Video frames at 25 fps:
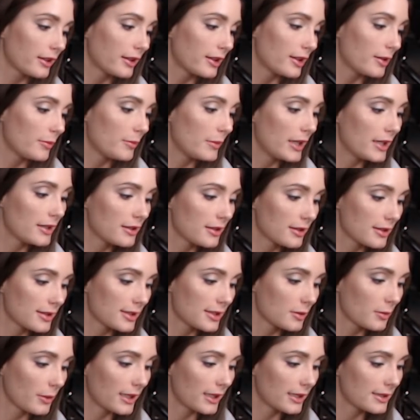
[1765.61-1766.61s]
The magus
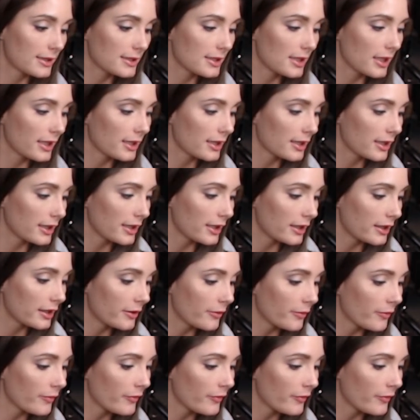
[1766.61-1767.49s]
swayed slightly.